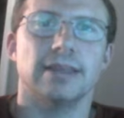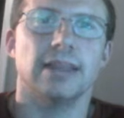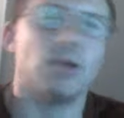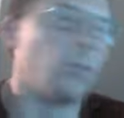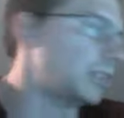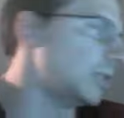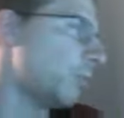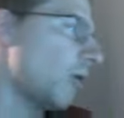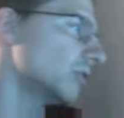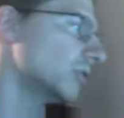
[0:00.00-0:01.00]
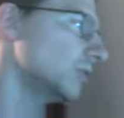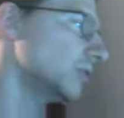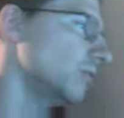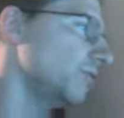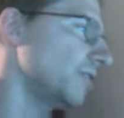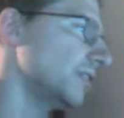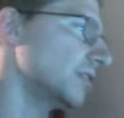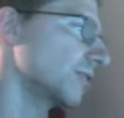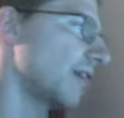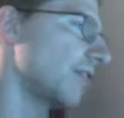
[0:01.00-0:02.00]
Like, what did Paul do in 250s
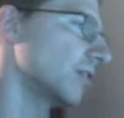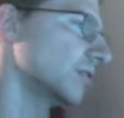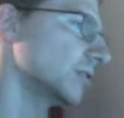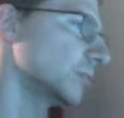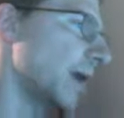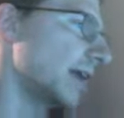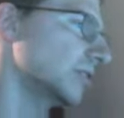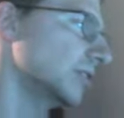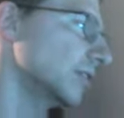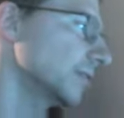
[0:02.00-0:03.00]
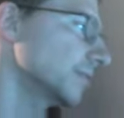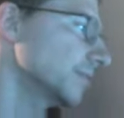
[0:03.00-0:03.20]
or 500s this past year?